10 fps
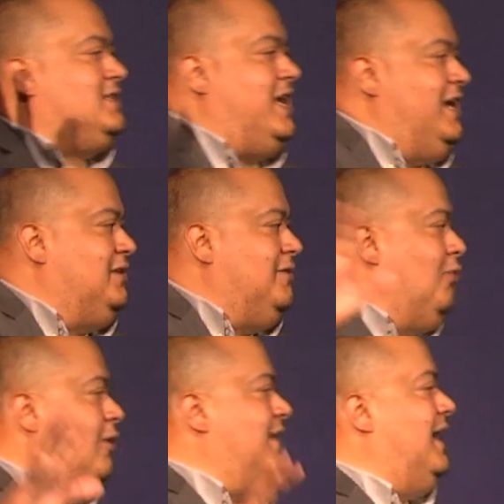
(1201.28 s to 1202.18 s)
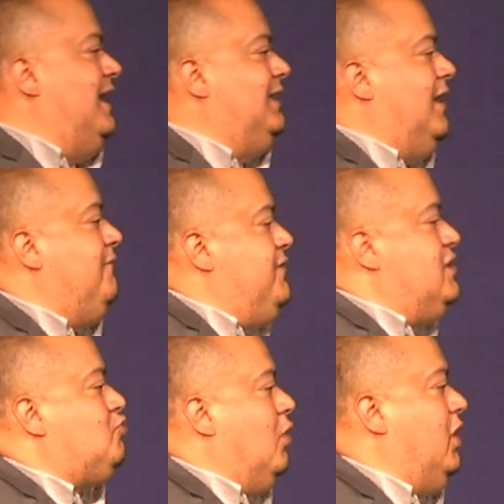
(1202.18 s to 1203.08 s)
kingdom more than I love this
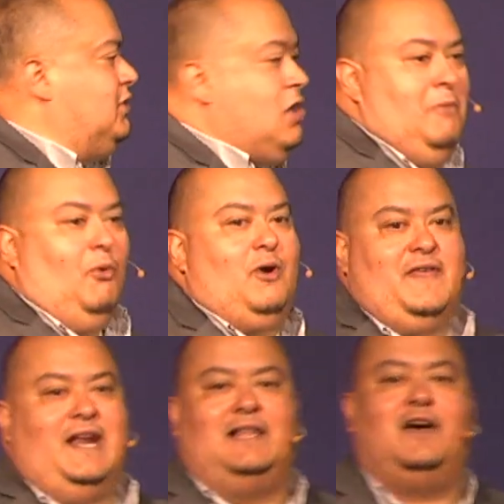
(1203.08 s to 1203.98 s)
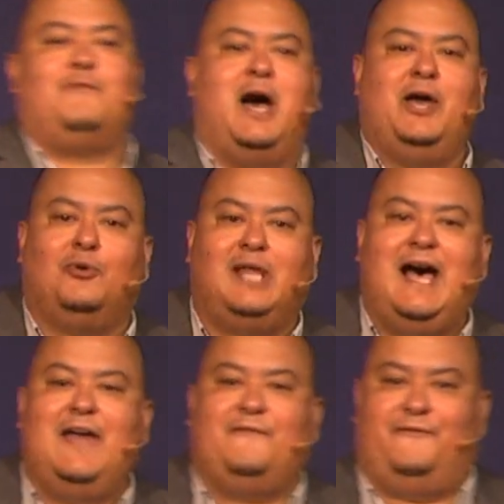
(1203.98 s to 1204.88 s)
world, more than I love my own
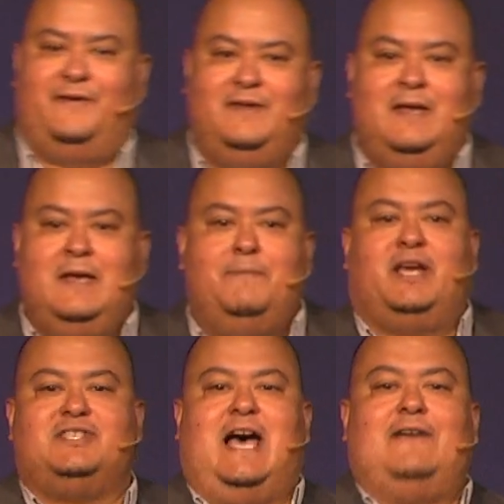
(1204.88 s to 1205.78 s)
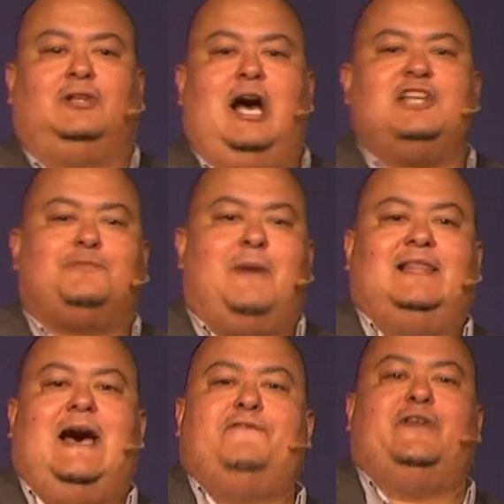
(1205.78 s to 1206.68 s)
life, because I've lost my
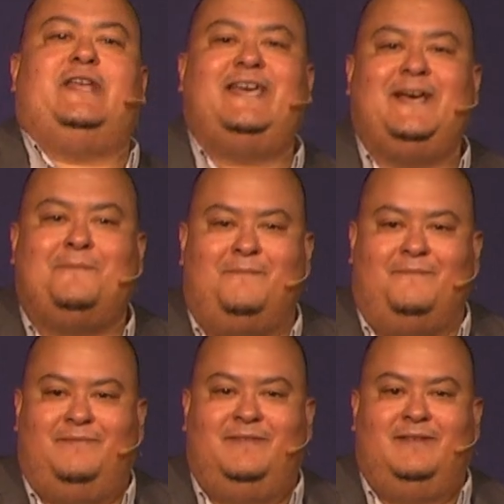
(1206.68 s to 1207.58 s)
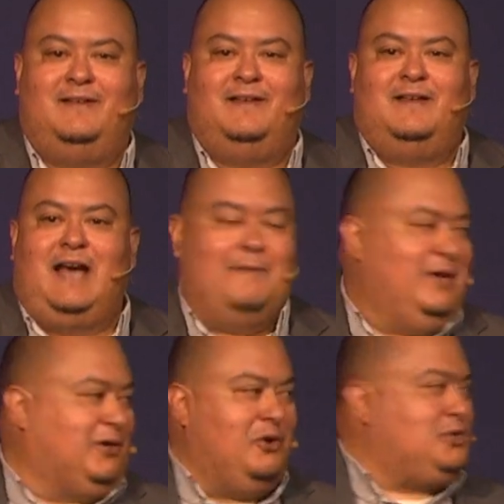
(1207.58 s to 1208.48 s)
life in him. I've been
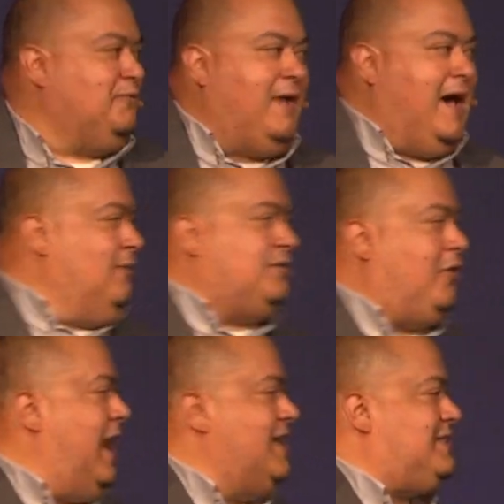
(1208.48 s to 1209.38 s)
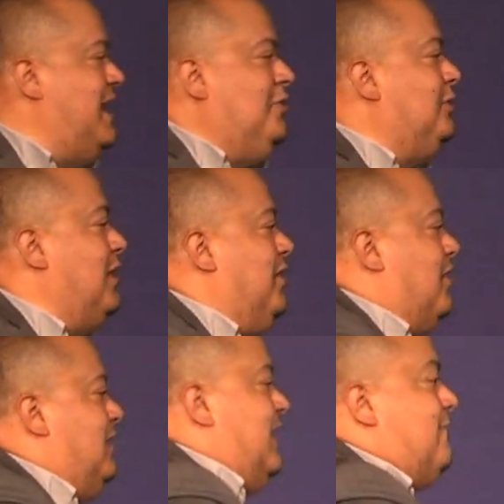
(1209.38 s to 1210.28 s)
crucified with Christ. I no longer live.